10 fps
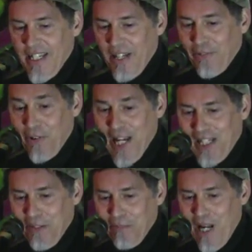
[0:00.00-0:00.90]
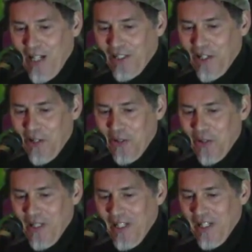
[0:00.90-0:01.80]
Dead Frank and
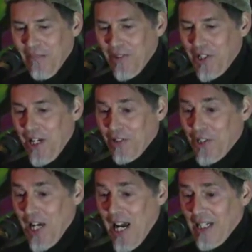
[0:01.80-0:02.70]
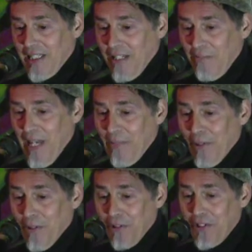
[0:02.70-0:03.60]
Baldo, Michelle Schacht and
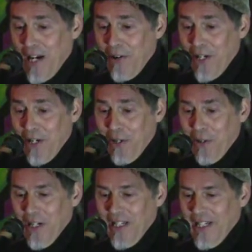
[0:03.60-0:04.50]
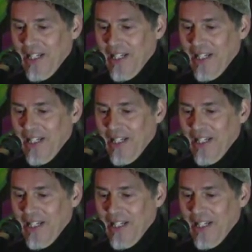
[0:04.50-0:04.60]
Baby Rosario,